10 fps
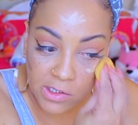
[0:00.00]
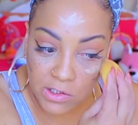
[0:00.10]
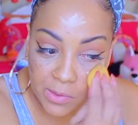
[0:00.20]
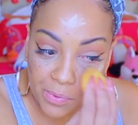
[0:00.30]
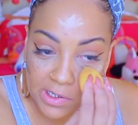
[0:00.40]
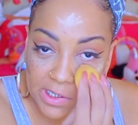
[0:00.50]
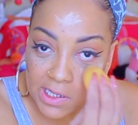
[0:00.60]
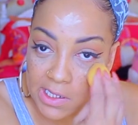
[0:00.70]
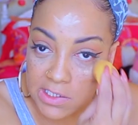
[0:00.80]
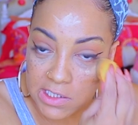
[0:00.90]
So the
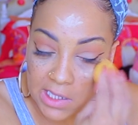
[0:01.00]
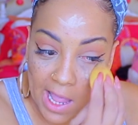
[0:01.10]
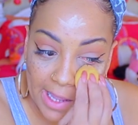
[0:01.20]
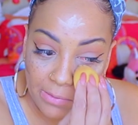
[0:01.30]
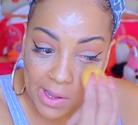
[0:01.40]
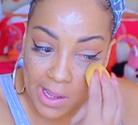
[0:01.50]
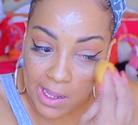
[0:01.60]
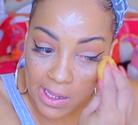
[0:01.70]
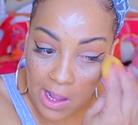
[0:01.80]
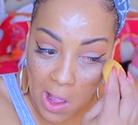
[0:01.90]
product is
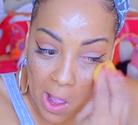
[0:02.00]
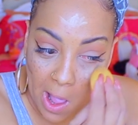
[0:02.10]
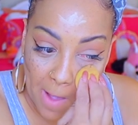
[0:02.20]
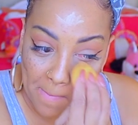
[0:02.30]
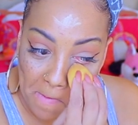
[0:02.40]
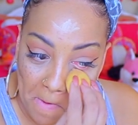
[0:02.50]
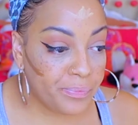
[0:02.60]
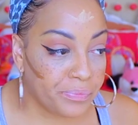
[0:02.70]
lightweight, and